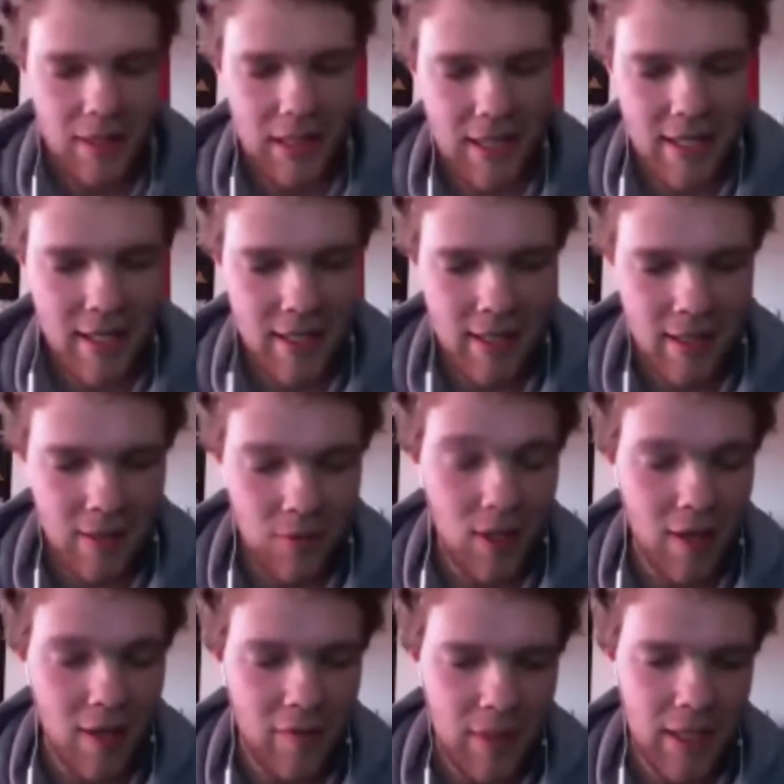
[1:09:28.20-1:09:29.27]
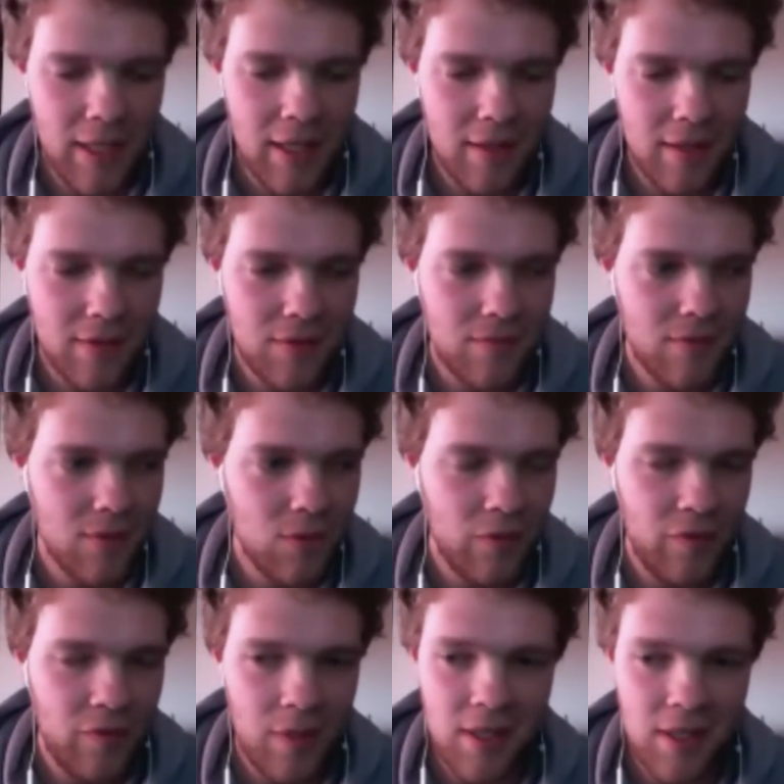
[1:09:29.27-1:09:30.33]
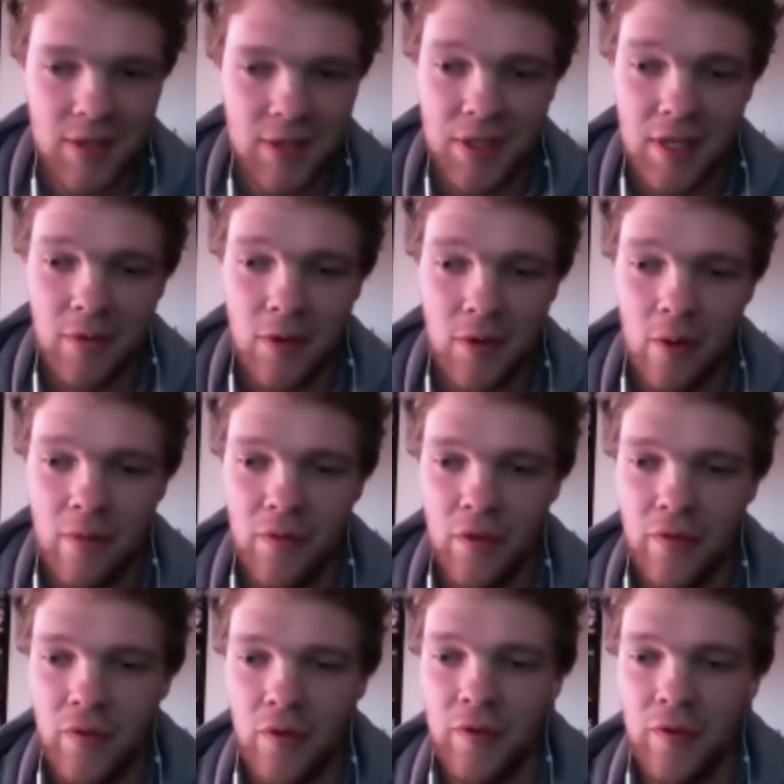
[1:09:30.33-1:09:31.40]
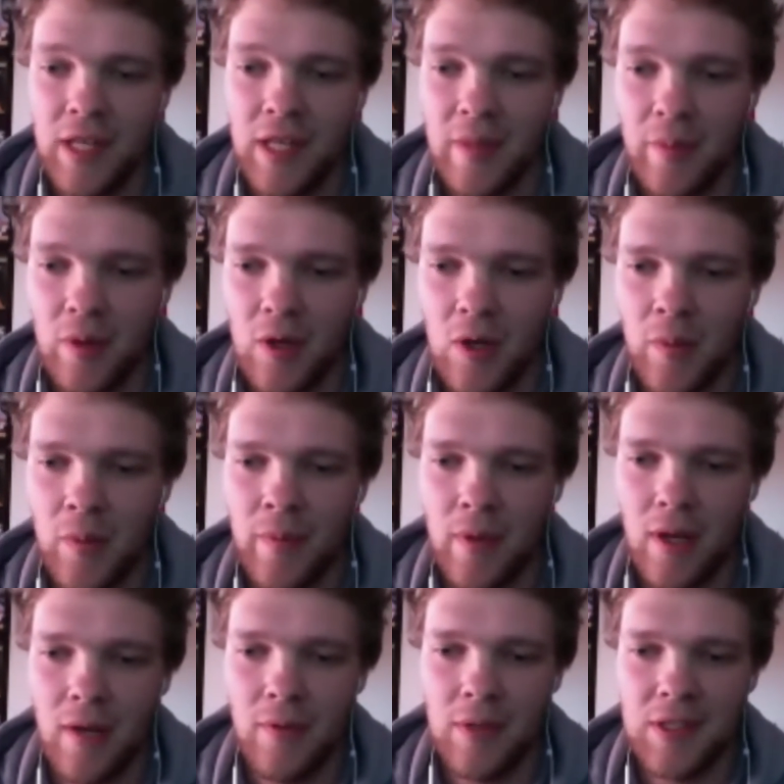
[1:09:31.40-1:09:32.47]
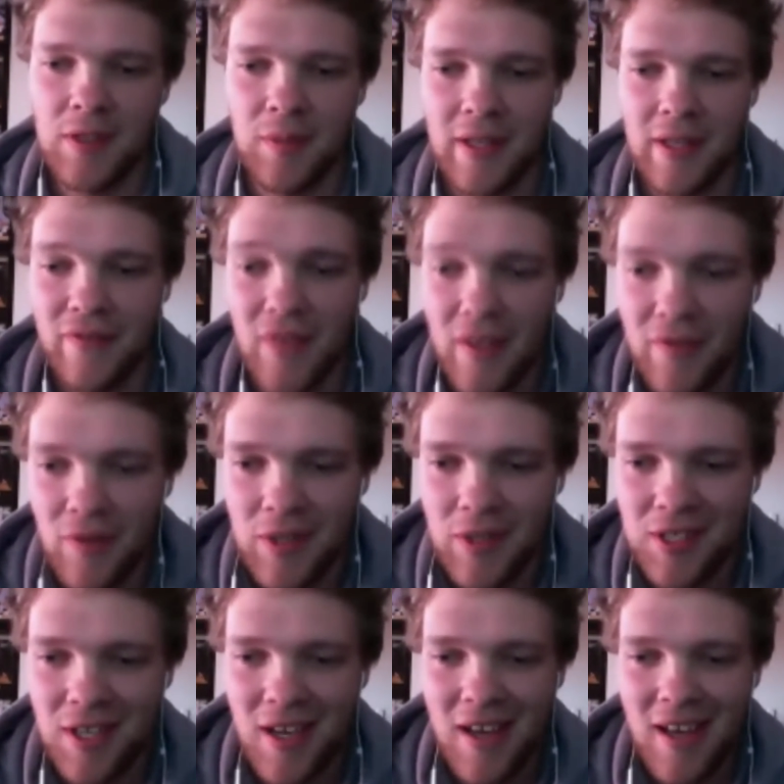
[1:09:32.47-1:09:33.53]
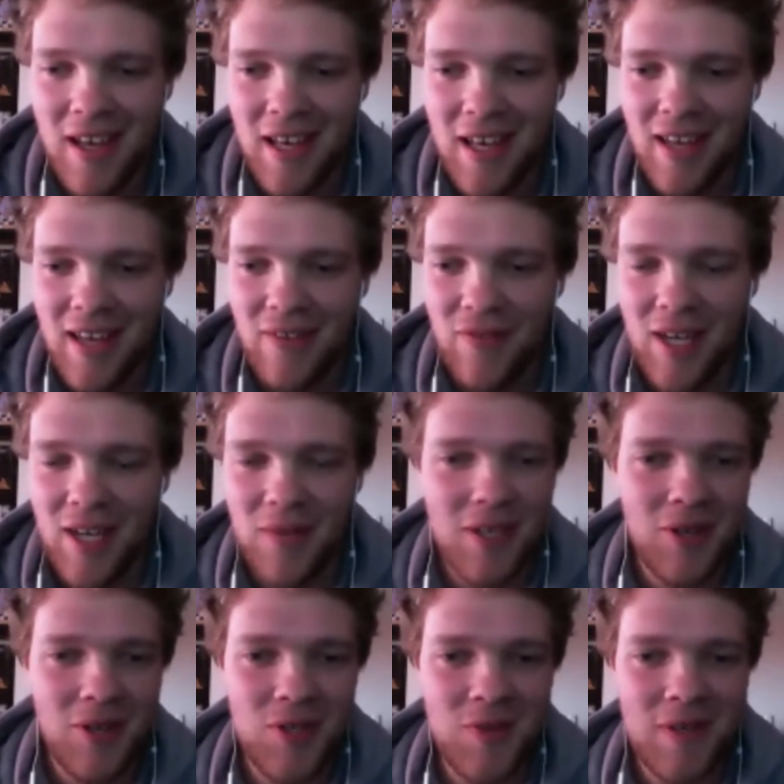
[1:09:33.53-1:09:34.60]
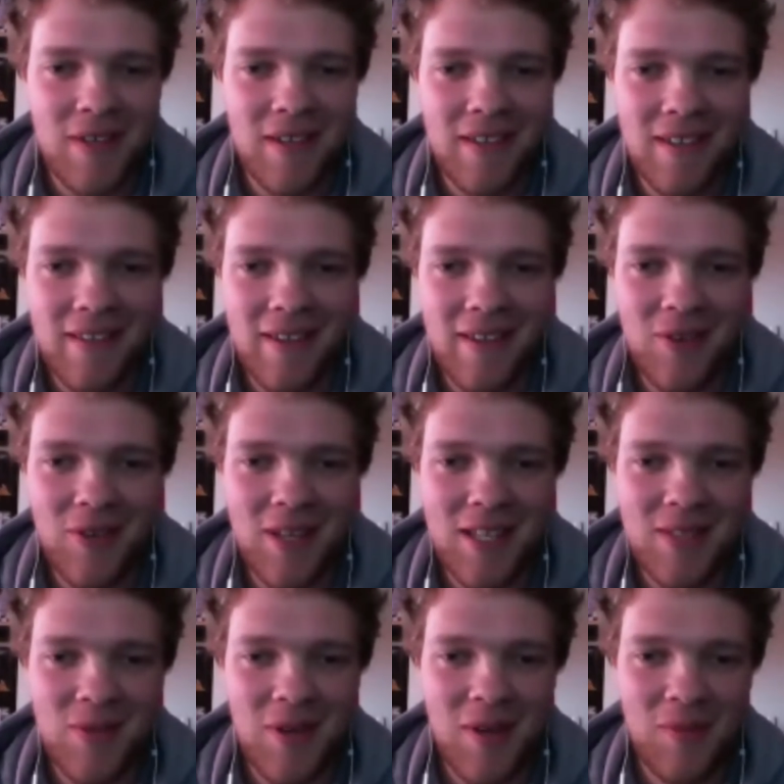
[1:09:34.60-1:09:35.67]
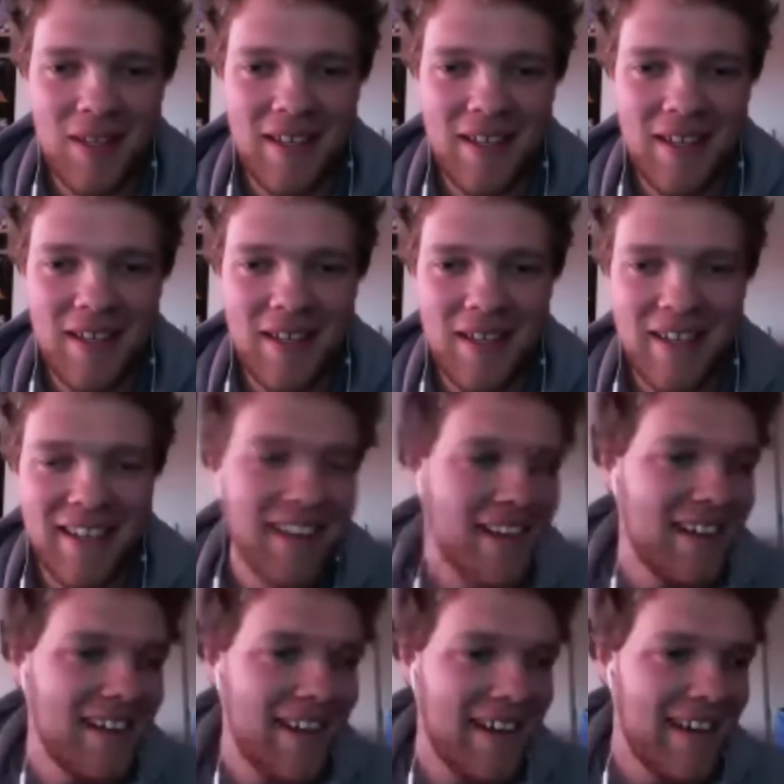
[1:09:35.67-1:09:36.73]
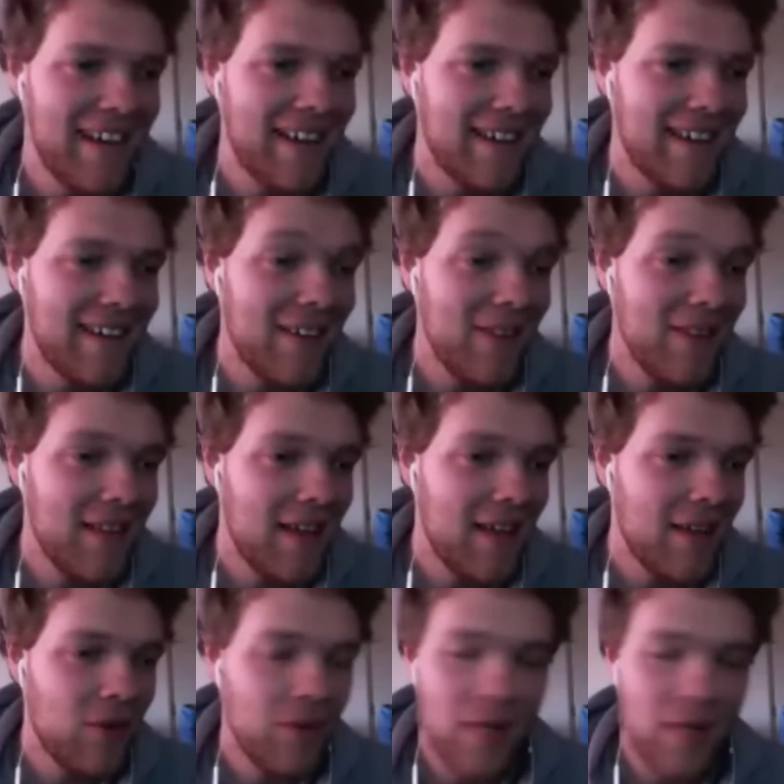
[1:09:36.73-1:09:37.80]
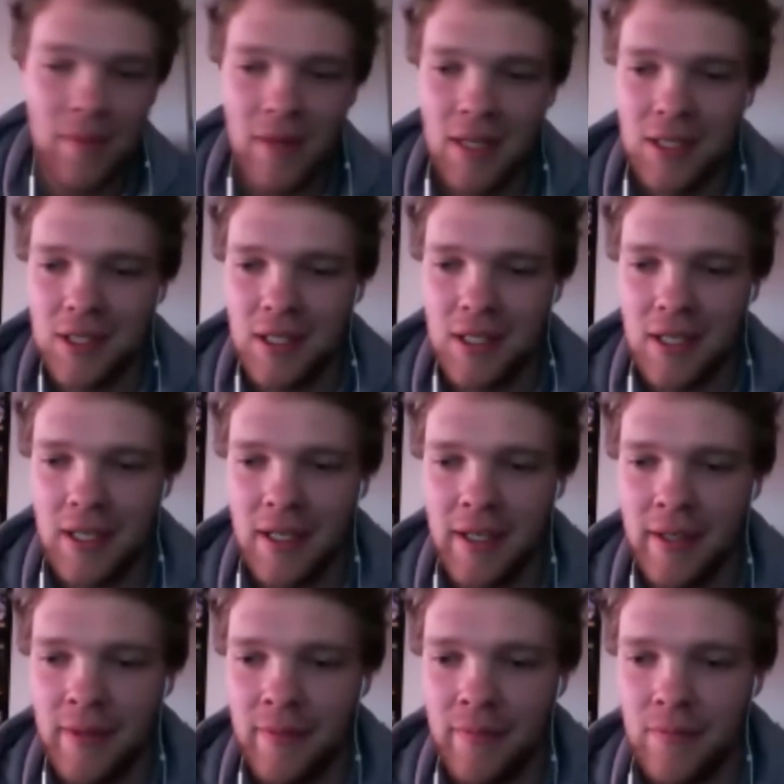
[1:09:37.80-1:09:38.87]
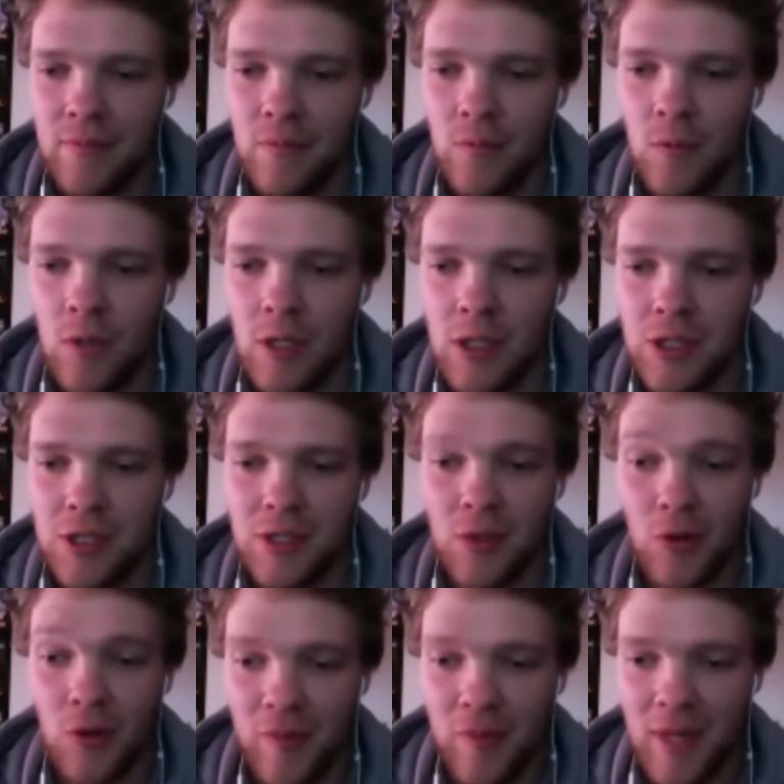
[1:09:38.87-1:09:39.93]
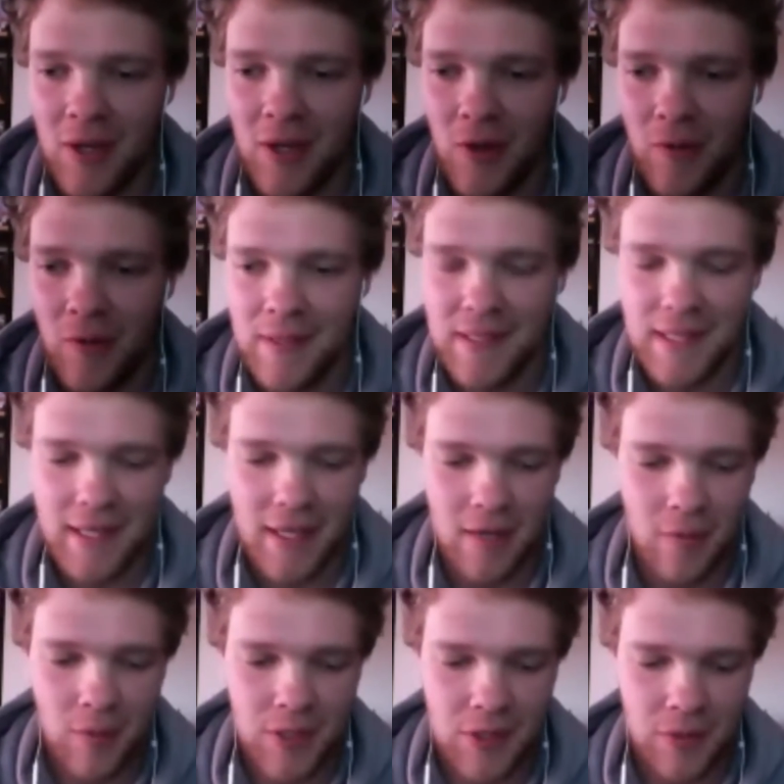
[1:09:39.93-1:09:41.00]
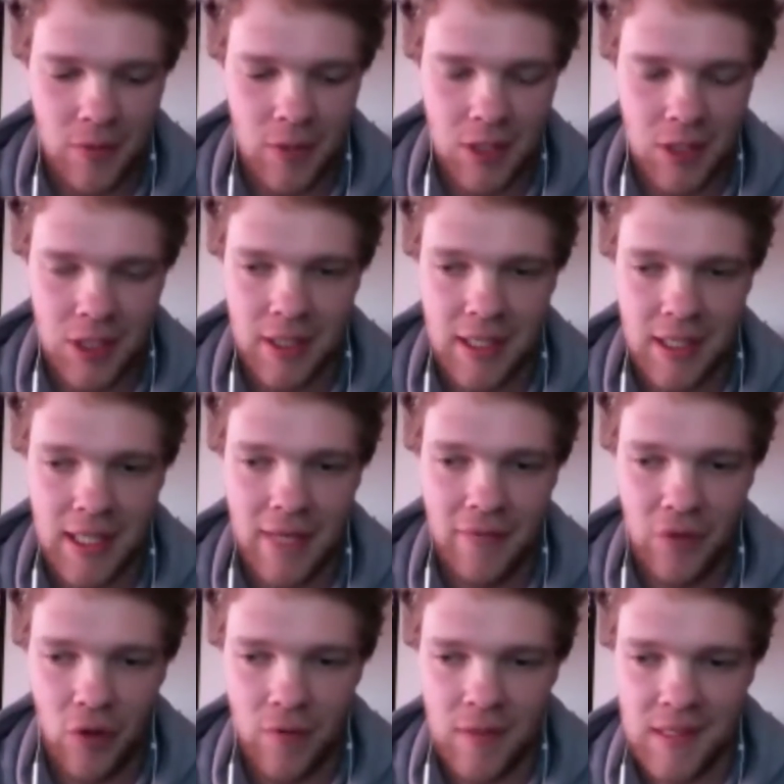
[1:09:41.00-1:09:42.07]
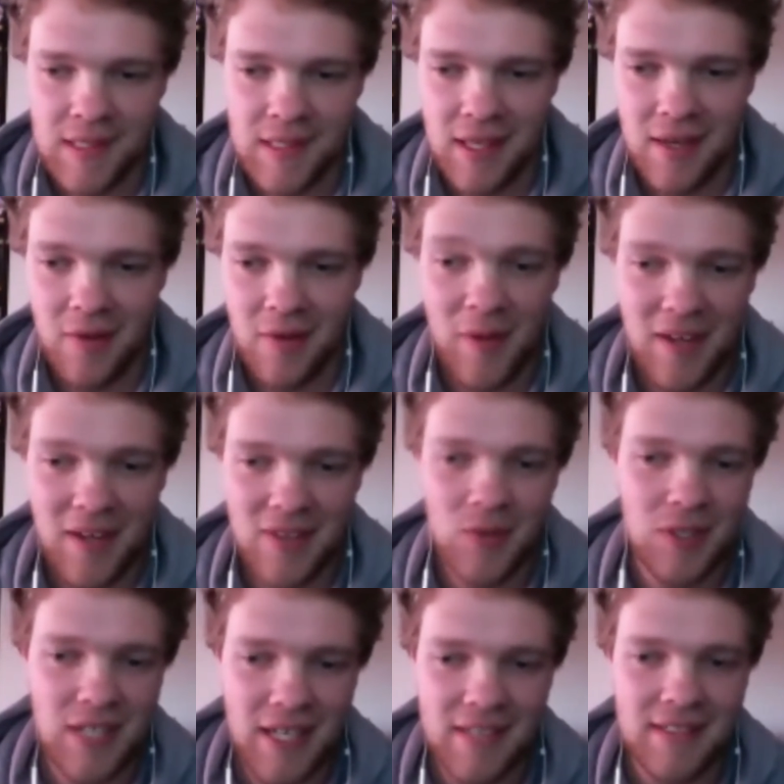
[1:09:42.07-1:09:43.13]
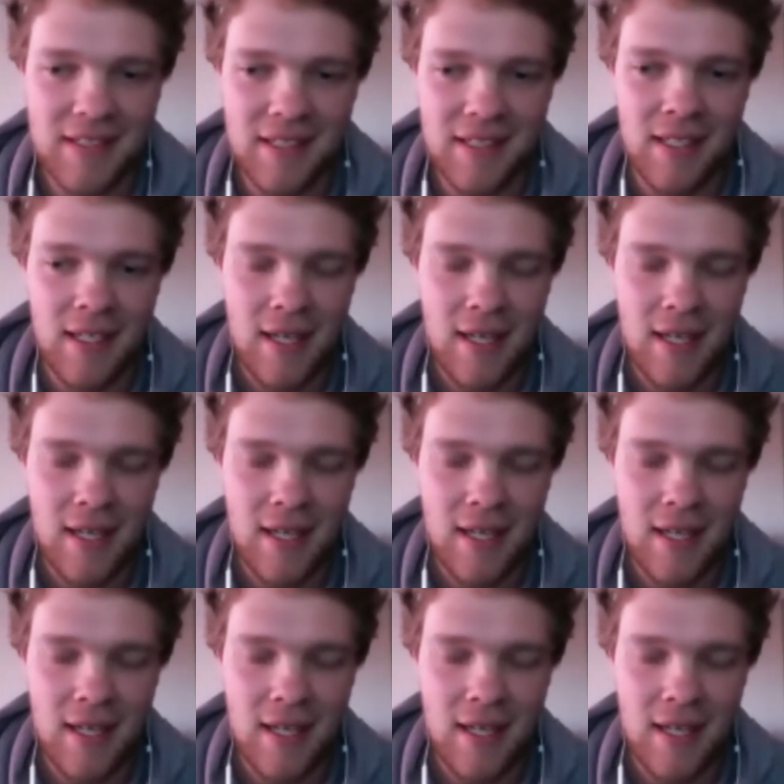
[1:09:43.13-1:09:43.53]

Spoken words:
playing, I played The Wolf Among Us, which I wrote a review for Geek Bomb. I'm also playing FIFA, which if anyone knows me, they know that's what I'm playing. And other than that, not really much. I watched Orphan Black, obviously, and I'm also watching The Leftovers, and I'm about to watch Extant.